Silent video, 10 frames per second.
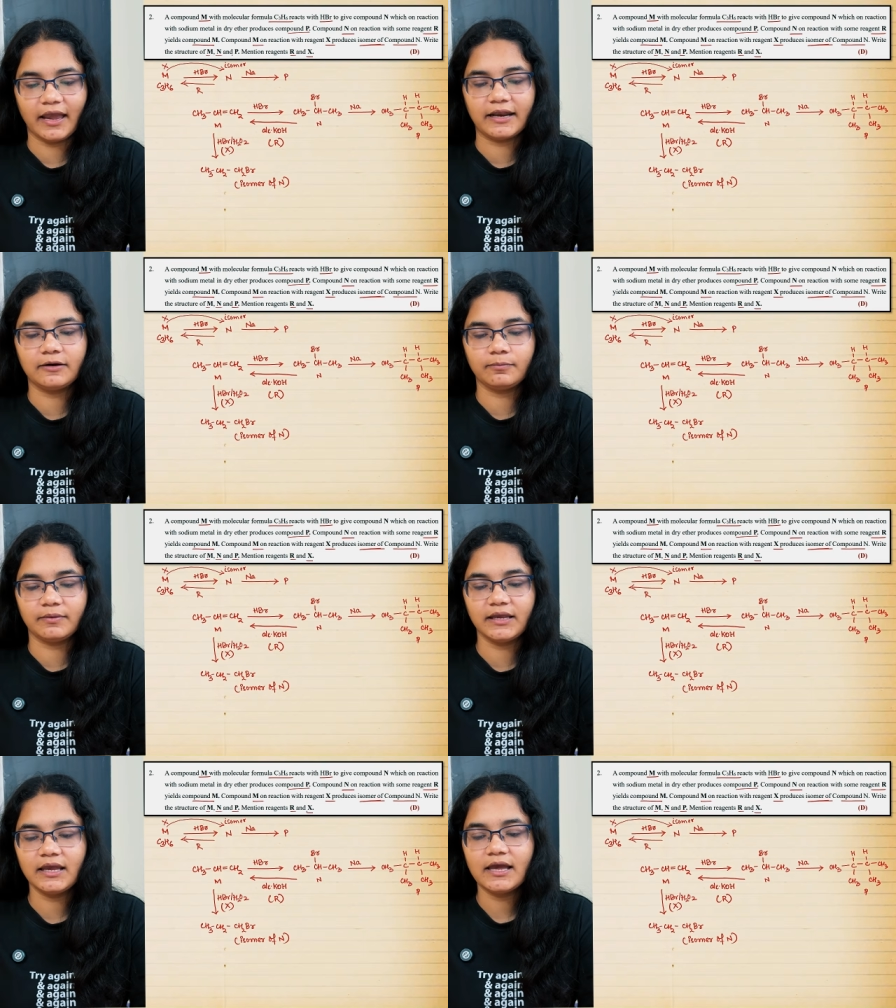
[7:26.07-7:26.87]
N,
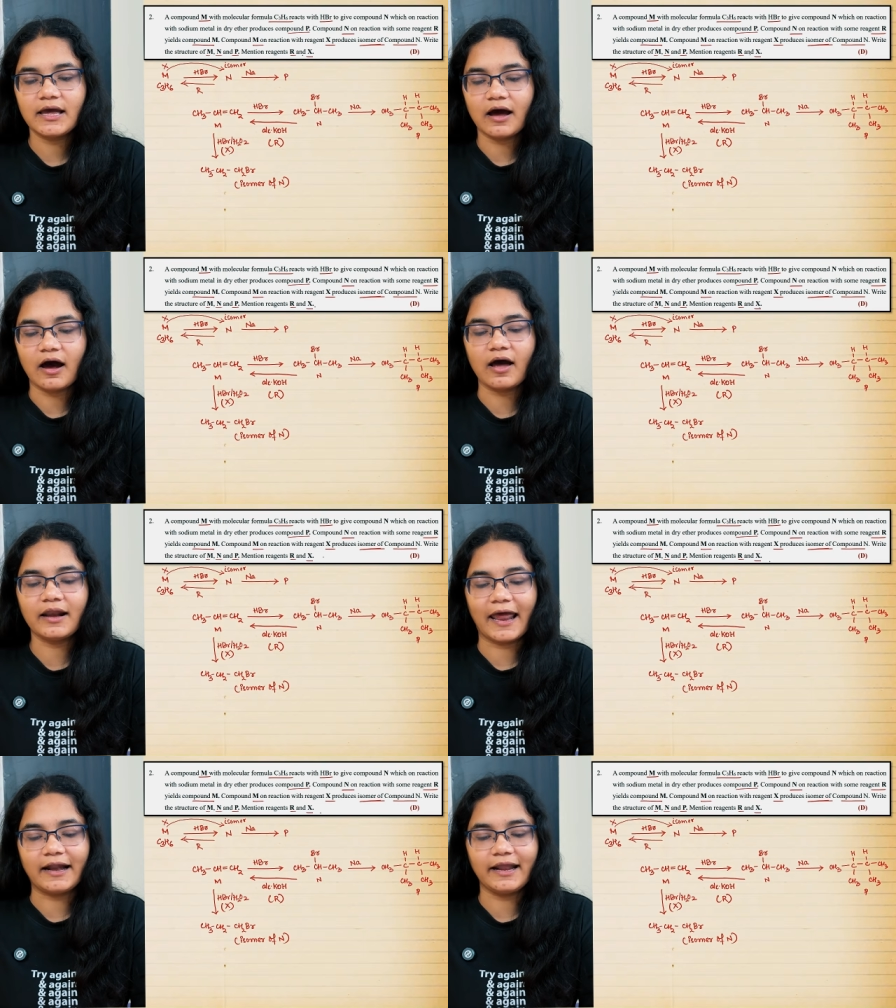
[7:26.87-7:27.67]
P, R
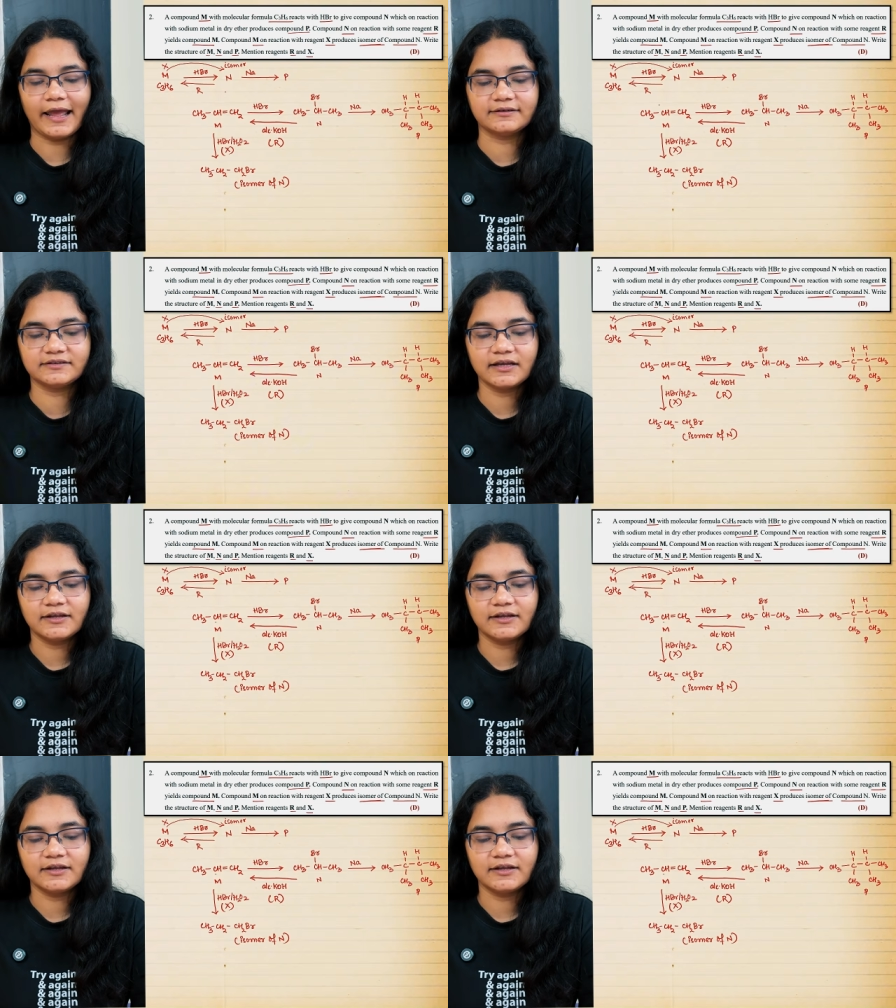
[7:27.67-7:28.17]
and X.